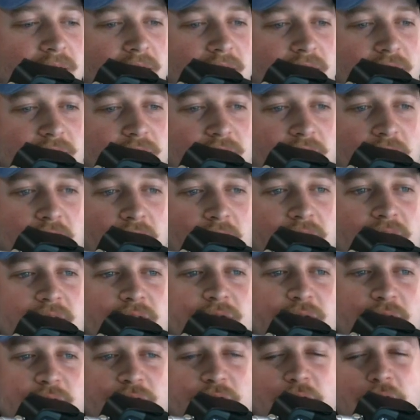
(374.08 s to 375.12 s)
get, I
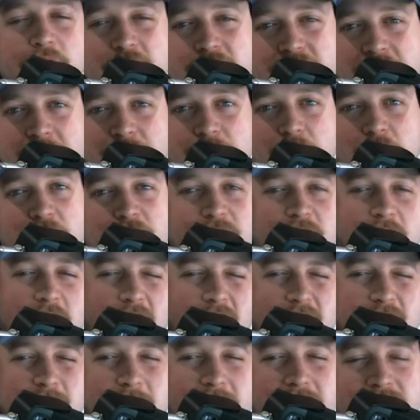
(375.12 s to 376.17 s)
think Phil Foden's
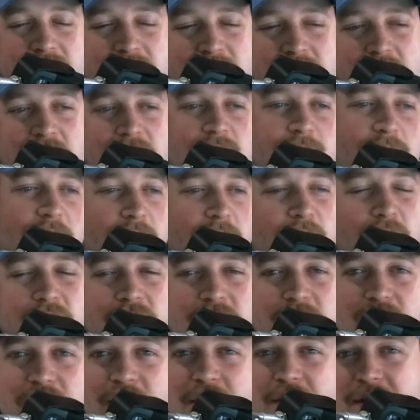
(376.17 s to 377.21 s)
8.5 makes sense, but I'm
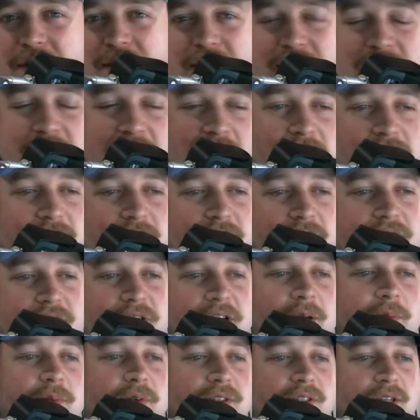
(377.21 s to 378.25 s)
not certain he starts in the
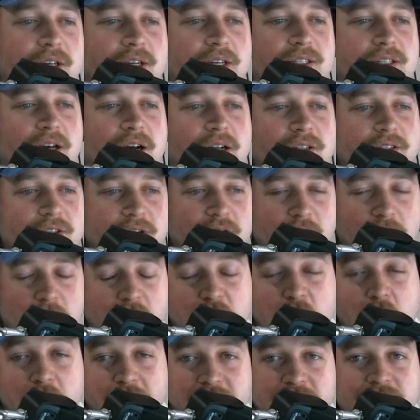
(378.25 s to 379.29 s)
Champions League. It's hard to know. I
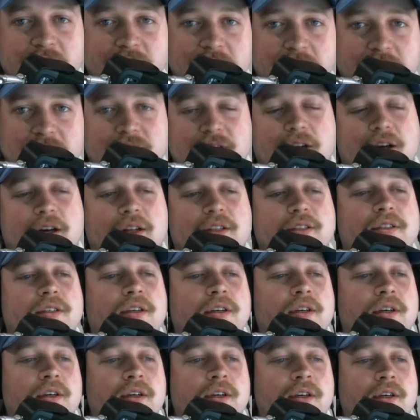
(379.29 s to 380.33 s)
know Rodrigo starts.
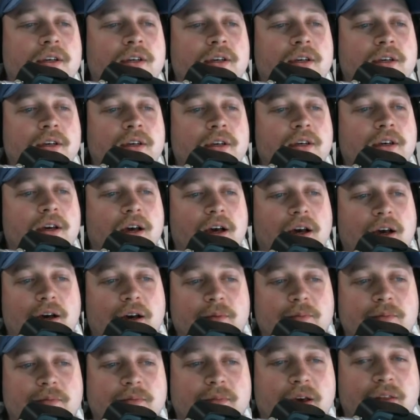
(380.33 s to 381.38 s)

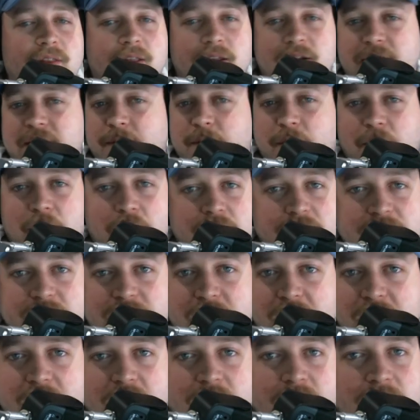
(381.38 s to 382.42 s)
And then De Bruyne is
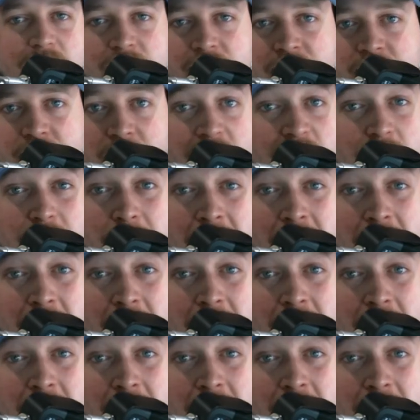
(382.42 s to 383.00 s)
10, even